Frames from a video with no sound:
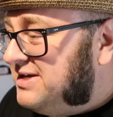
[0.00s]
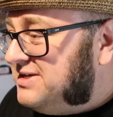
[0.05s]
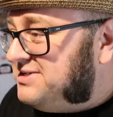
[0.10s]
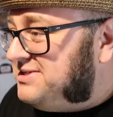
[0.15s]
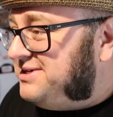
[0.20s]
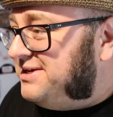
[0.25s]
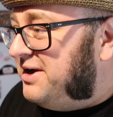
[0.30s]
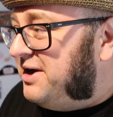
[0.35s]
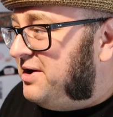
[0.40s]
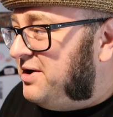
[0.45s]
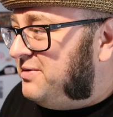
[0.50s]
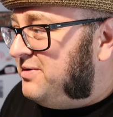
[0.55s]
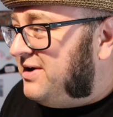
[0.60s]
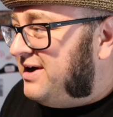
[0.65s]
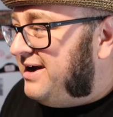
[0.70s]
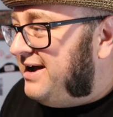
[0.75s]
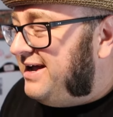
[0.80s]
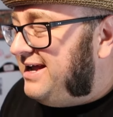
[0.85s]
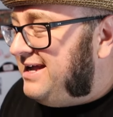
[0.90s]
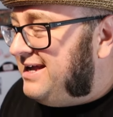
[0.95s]
So
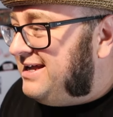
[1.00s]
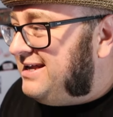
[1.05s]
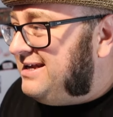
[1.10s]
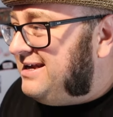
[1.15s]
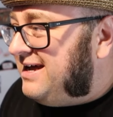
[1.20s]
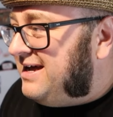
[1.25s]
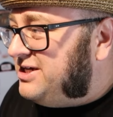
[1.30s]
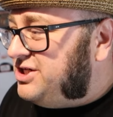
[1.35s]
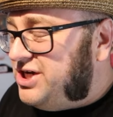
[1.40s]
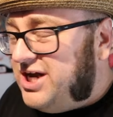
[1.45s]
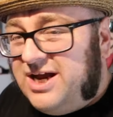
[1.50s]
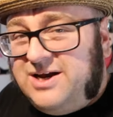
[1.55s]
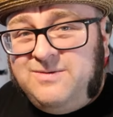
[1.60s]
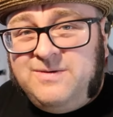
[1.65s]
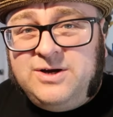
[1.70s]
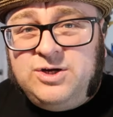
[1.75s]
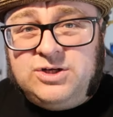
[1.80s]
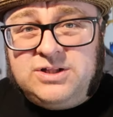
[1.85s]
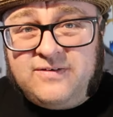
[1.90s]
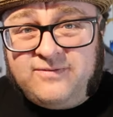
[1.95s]
uh, in uh,
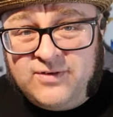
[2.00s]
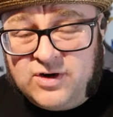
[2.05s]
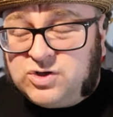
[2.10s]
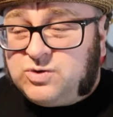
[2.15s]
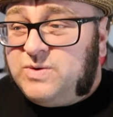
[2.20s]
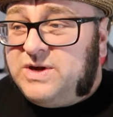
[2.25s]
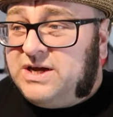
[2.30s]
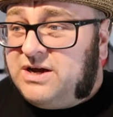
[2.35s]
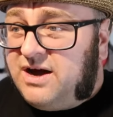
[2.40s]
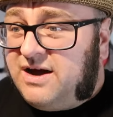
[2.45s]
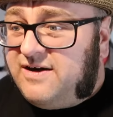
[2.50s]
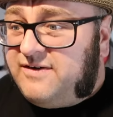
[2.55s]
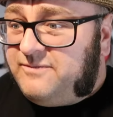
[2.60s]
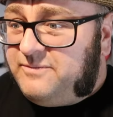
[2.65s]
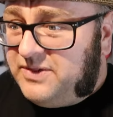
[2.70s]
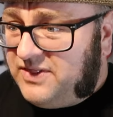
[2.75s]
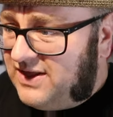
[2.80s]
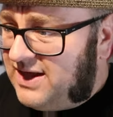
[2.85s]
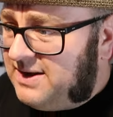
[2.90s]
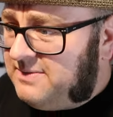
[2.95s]
January I took the first week
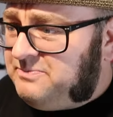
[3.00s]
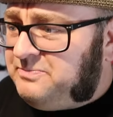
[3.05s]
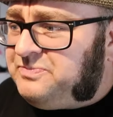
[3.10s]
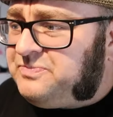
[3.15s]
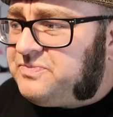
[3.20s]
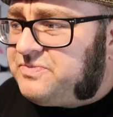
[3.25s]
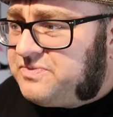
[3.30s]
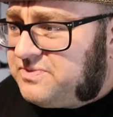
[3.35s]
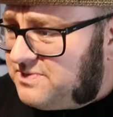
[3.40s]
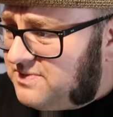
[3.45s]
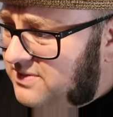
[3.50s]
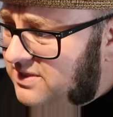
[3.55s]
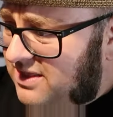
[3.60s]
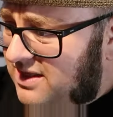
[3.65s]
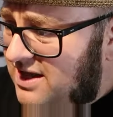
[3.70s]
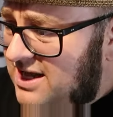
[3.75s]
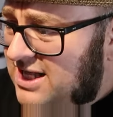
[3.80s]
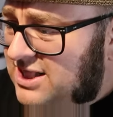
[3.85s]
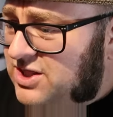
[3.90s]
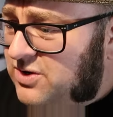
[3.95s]
off, but then
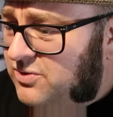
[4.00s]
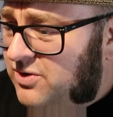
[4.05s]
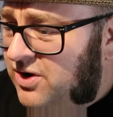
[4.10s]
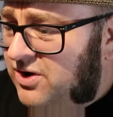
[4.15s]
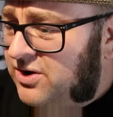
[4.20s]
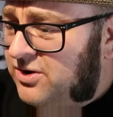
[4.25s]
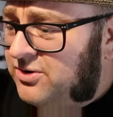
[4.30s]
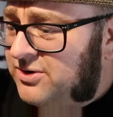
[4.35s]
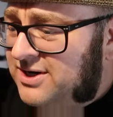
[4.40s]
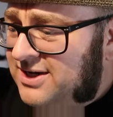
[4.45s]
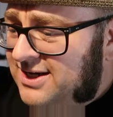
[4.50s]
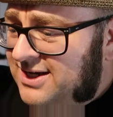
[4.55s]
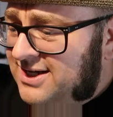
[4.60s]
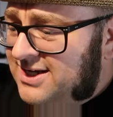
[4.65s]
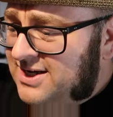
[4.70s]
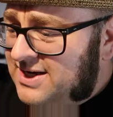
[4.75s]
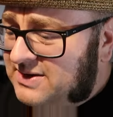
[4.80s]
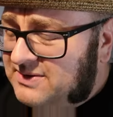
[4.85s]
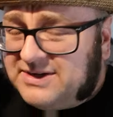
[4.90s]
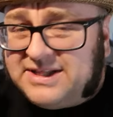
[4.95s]
hit the road
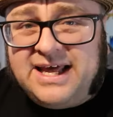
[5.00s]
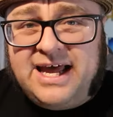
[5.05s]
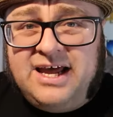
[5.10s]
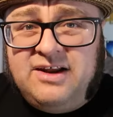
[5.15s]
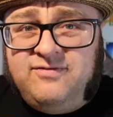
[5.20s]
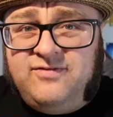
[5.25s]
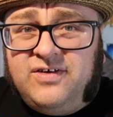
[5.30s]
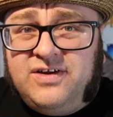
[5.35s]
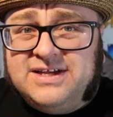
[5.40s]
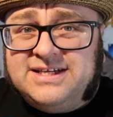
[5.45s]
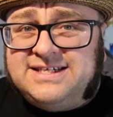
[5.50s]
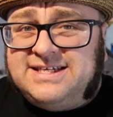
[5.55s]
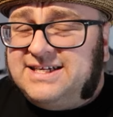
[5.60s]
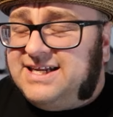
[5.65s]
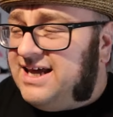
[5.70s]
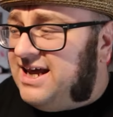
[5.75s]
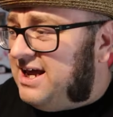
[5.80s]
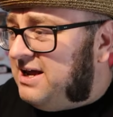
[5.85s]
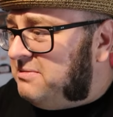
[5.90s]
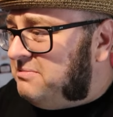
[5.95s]
with a head full of
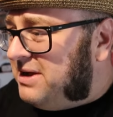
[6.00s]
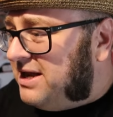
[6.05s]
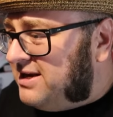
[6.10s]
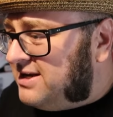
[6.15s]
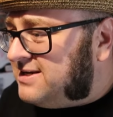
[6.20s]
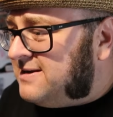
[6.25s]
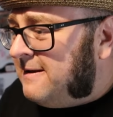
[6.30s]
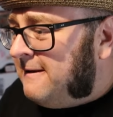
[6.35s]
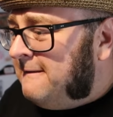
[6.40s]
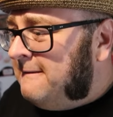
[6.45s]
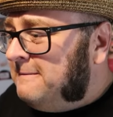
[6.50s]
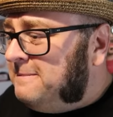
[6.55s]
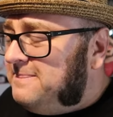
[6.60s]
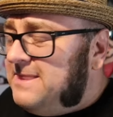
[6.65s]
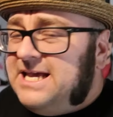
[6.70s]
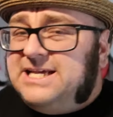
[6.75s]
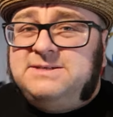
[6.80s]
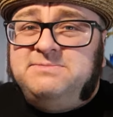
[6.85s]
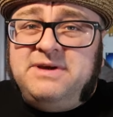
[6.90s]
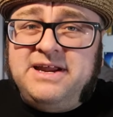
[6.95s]
steam, and
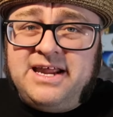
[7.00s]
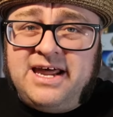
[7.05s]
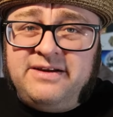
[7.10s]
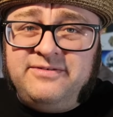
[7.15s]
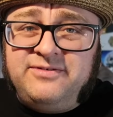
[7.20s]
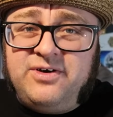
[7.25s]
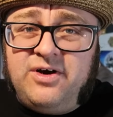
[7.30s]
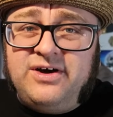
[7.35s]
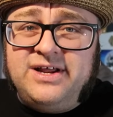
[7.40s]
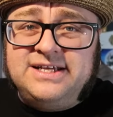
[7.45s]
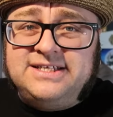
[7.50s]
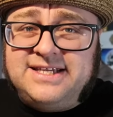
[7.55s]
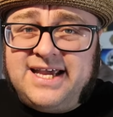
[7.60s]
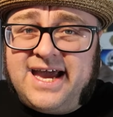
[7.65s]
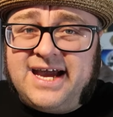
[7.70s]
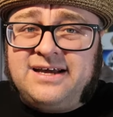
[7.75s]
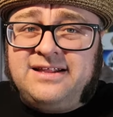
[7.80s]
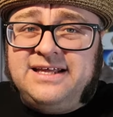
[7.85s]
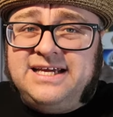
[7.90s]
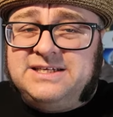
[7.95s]
things may not have gone
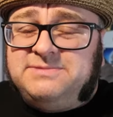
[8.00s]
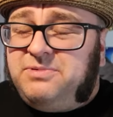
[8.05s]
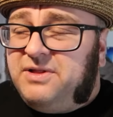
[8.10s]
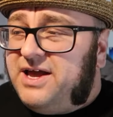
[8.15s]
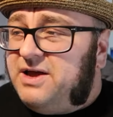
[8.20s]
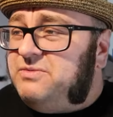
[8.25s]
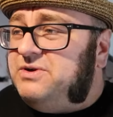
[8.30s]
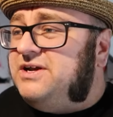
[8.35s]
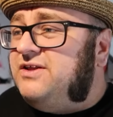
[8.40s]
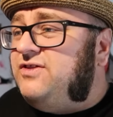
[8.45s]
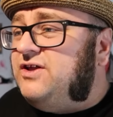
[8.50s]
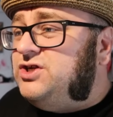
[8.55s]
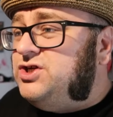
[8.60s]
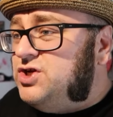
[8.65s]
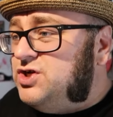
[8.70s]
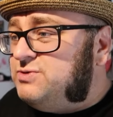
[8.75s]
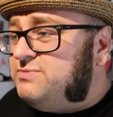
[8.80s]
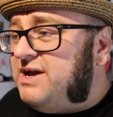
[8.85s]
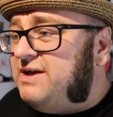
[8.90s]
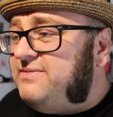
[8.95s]
exactly as planned. We did the
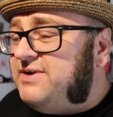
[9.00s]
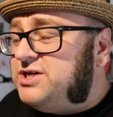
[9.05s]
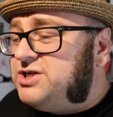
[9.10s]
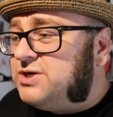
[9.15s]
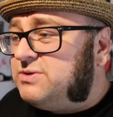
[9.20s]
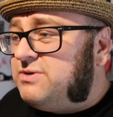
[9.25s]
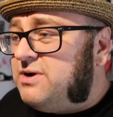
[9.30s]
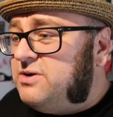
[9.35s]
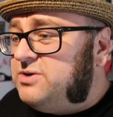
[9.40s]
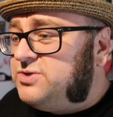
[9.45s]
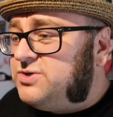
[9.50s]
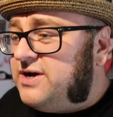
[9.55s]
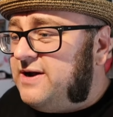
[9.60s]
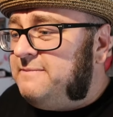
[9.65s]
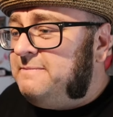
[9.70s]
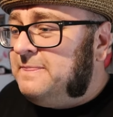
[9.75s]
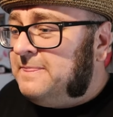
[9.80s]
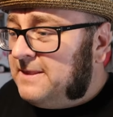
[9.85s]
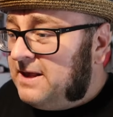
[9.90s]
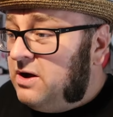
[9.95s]
Choose My Adventure road
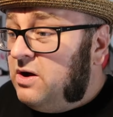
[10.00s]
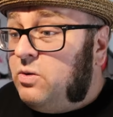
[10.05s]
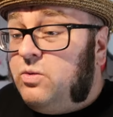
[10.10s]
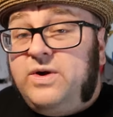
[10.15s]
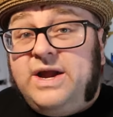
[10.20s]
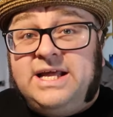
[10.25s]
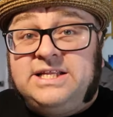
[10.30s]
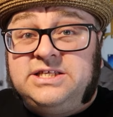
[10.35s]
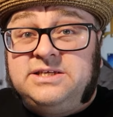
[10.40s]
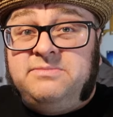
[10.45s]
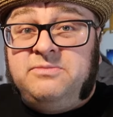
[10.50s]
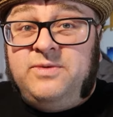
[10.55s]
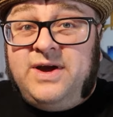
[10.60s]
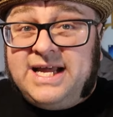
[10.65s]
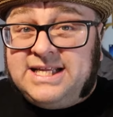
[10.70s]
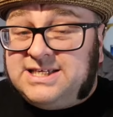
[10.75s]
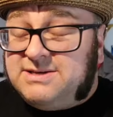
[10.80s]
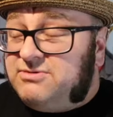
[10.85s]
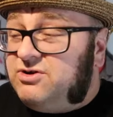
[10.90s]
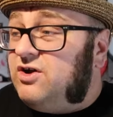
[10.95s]
trip. We had some we
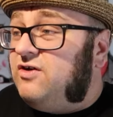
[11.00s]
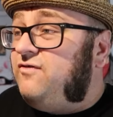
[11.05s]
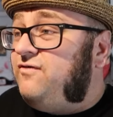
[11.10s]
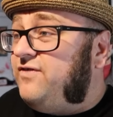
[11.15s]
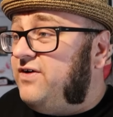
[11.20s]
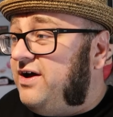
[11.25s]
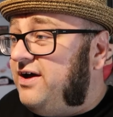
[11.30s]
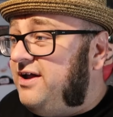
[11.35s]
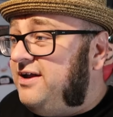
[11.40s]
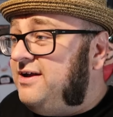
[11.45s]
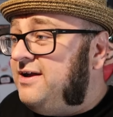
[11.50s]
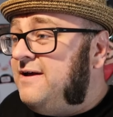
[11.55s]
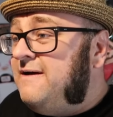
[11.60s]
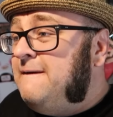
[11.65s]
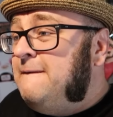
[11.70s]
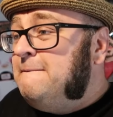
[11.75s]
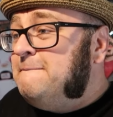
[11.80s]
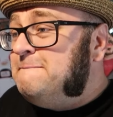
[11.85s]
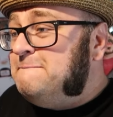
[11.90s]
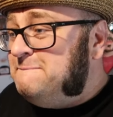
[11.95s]
had some good fun,
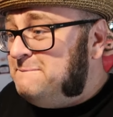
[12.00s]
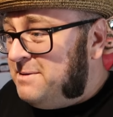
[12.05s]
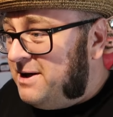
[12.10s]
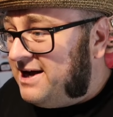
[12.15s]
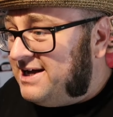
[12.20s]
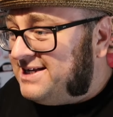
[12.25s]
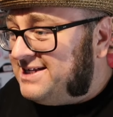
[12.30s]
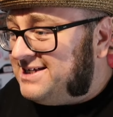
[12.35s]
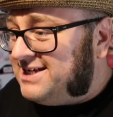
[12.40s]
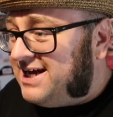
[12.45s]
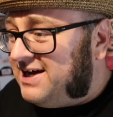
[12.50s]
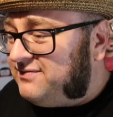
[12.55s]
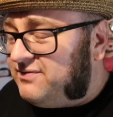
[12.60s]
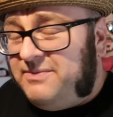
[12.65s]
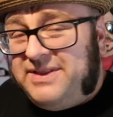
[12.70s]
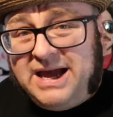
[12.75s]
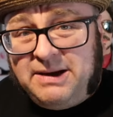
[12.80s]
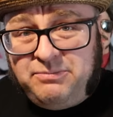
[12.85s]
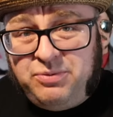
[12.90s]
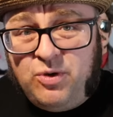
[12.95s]
but uh,
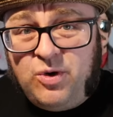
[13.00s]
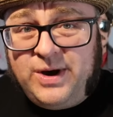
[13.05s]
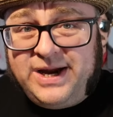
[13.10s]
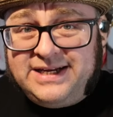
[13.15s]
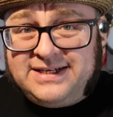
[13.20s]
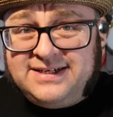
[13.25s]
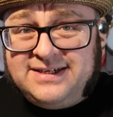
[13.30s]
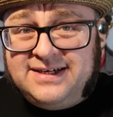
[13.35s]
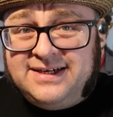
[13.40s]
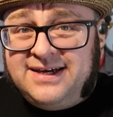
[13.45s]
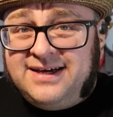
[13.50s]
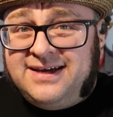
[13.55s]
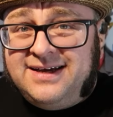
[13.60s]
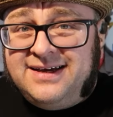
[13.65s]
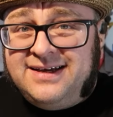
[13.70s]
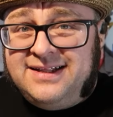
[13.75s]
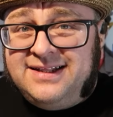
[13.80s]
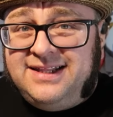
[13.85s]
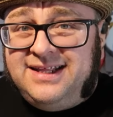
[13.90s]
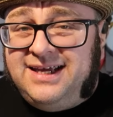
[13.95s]
from that point,
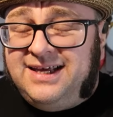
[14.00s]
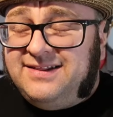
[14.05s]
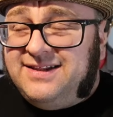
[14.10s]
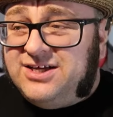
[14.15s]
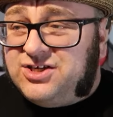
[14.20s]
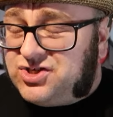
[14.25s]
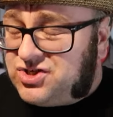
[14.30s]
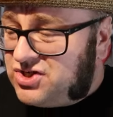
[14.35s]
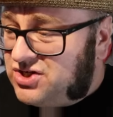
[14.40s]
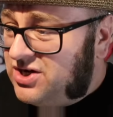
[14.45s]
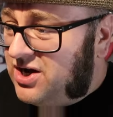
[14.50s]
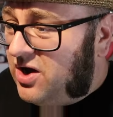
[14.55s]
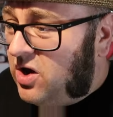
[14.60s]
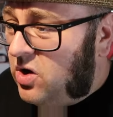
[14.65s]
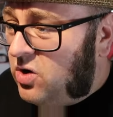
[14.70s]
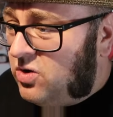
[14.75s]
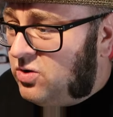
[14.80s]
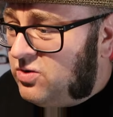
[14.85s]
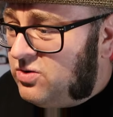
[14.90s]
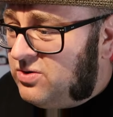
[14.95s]
the the
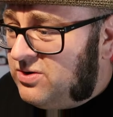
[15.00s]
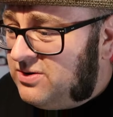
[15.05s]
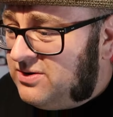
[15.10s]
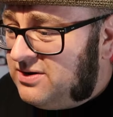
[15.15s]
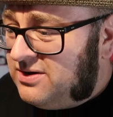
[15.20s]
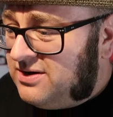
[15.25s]
snow,